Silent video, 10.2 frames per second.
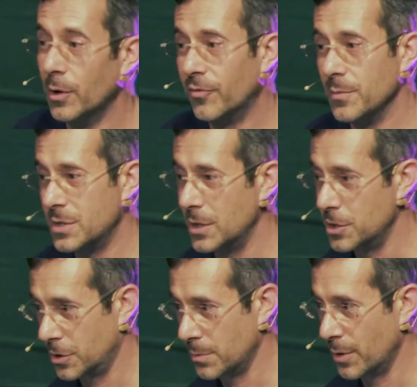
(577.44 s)
from staging
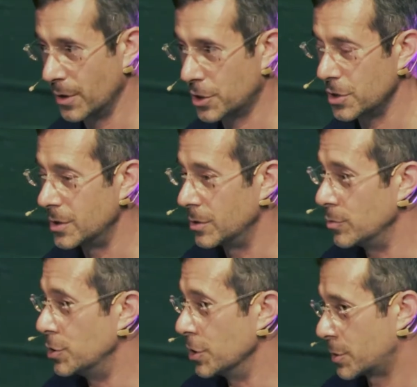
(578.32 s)
to production, did you
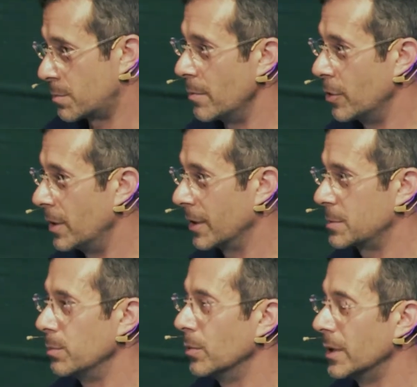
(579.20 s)
just promote an
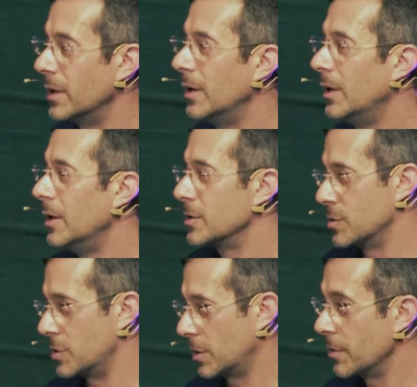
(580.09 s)
exploit? So
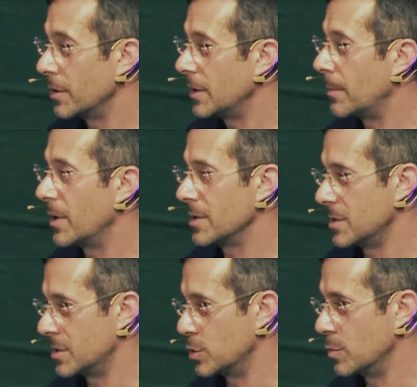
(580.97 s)
securing that
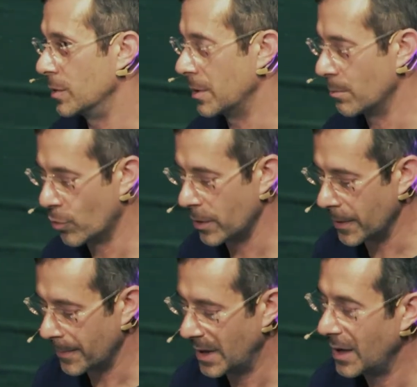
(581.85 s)
process is really important.
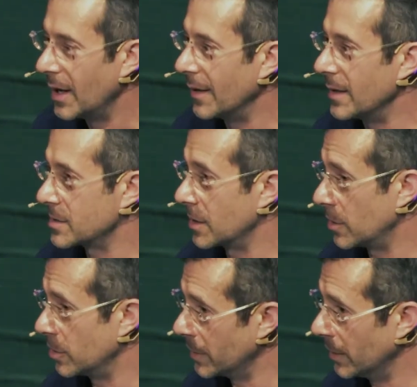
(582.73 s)
And that's on a
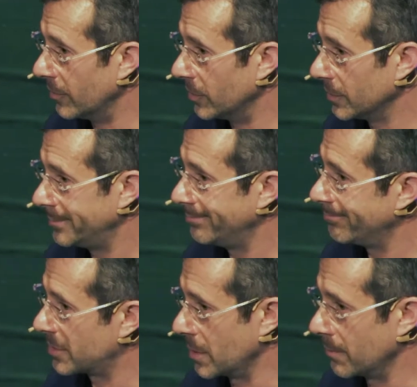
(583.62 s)
human level.
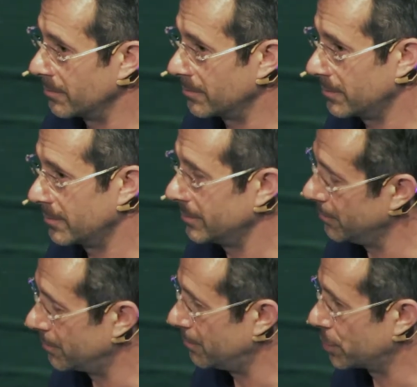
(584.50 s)
Some
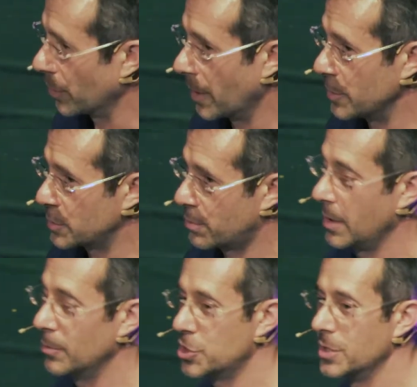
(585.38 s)
programmers
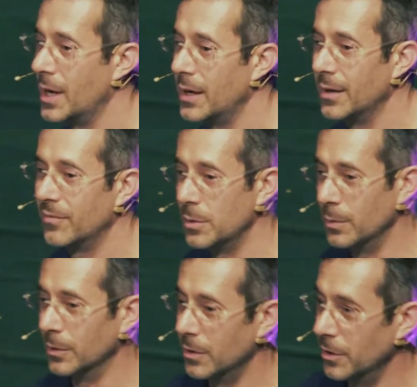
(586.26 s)
probably should not have the
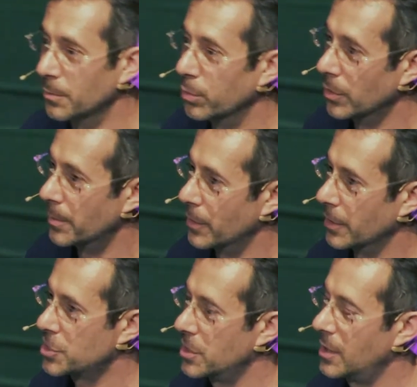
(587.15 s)
ability to deploy to
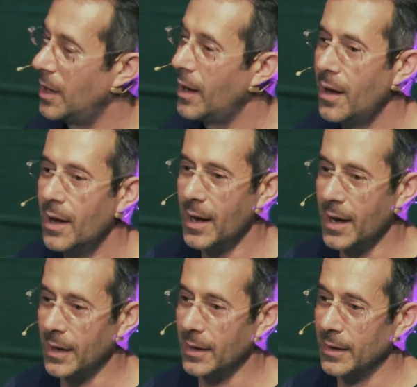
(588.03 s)
production,
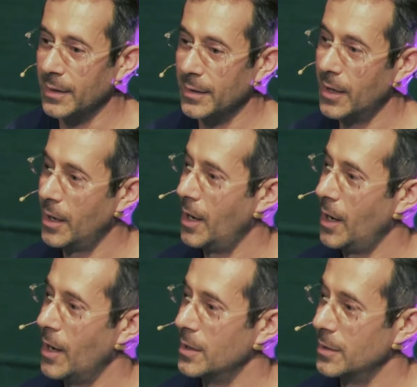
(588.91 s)
and
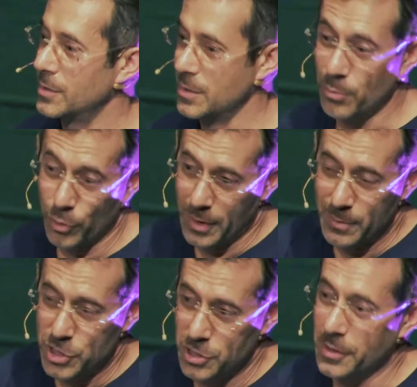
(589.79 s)
some programmers
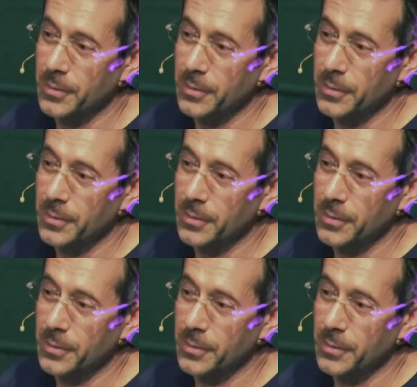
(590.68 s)
should.